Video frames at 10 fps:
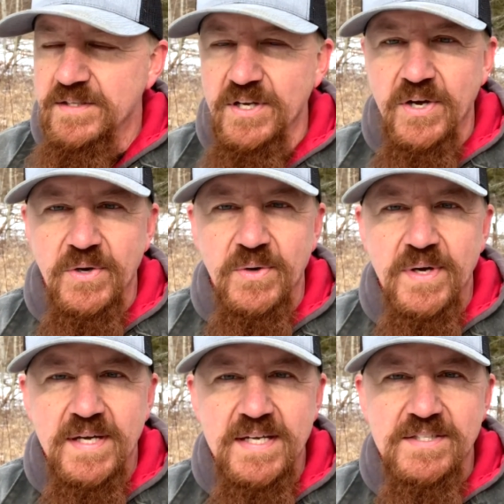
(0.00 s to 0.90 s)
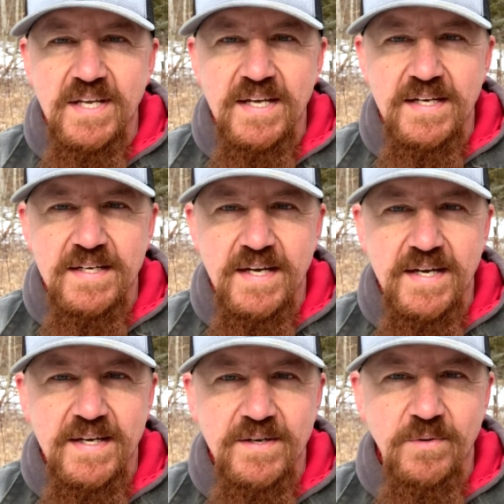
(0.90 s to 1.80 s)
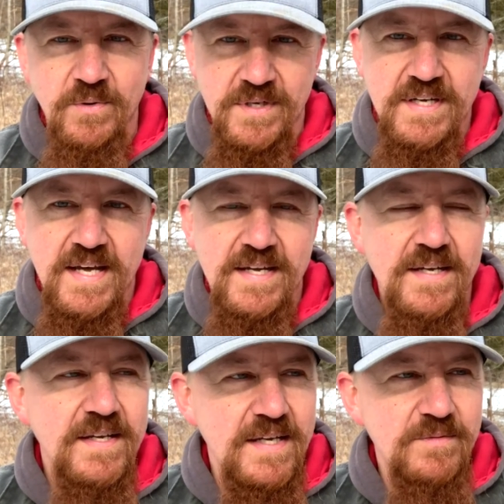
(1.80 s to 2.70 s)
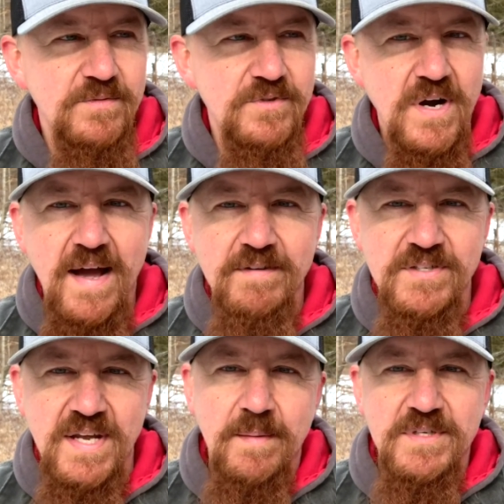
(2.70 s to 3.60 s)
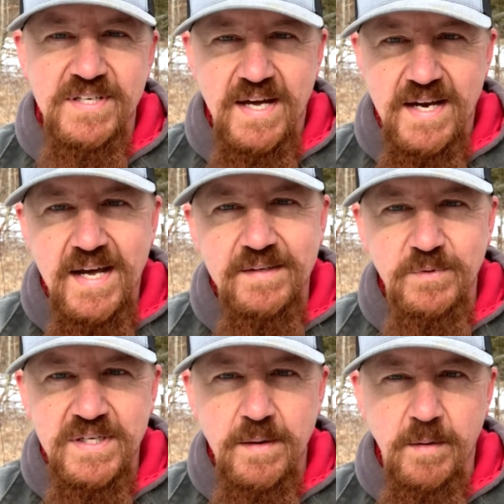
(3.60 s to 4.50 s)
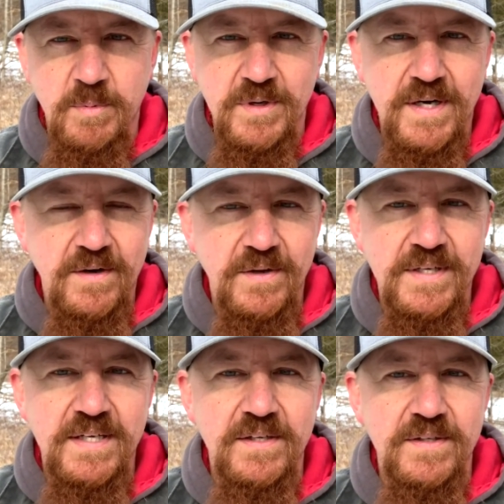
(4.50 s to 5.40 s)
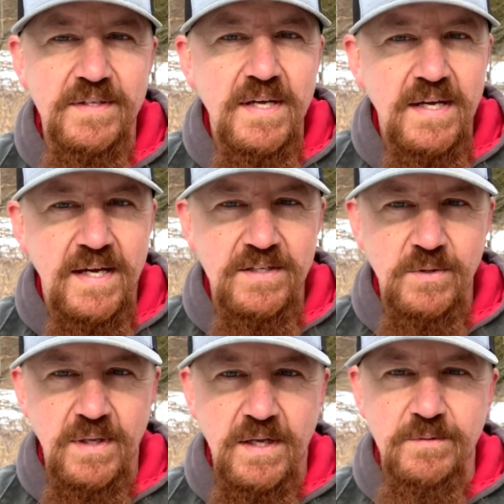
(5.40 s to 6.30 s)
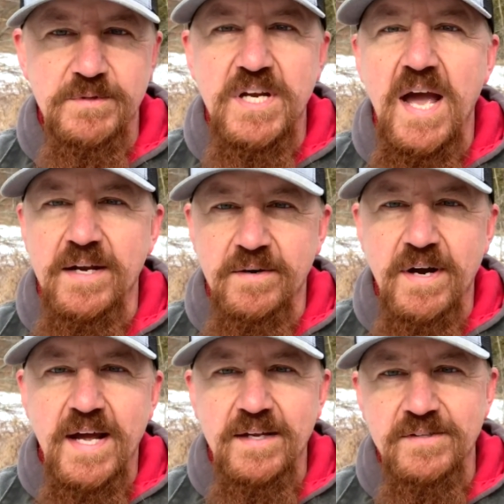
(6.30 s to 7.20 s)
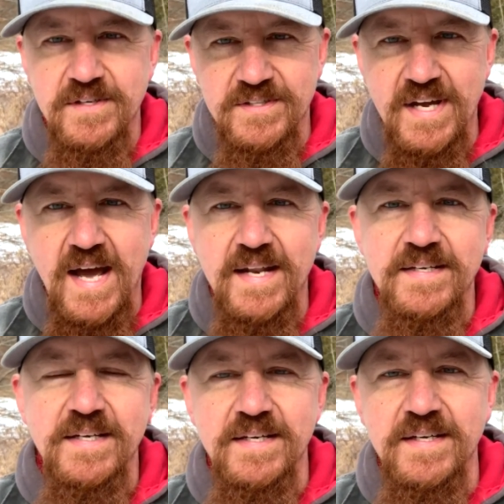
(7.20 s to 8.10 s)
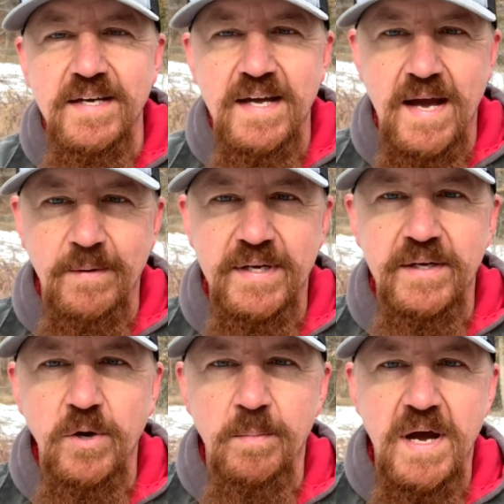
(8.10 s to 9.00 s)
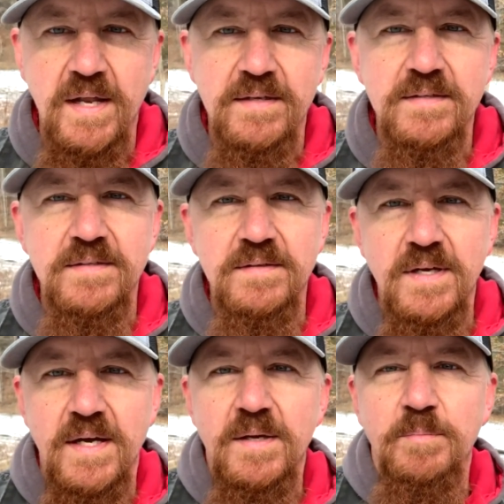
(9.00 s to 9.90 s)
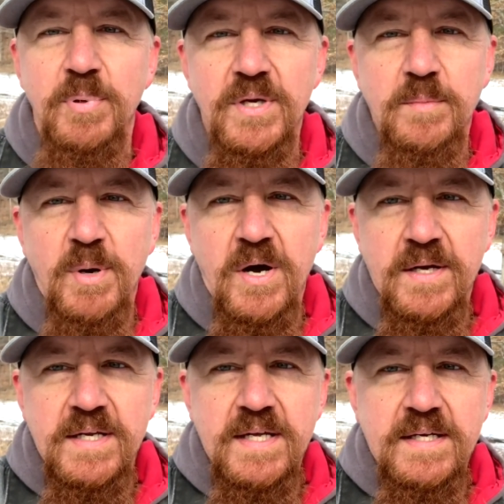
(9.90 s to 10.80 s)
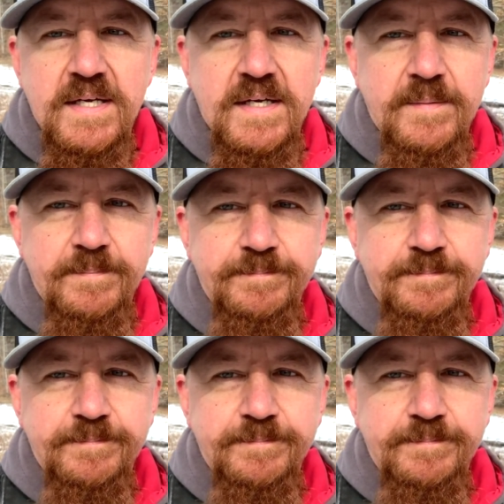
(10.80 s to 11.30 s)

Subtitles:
so he said one day he'd drive his side-by-side out, and we'd come up here on the hill and do a little scouting around to decide how we could go about putting a pond in here.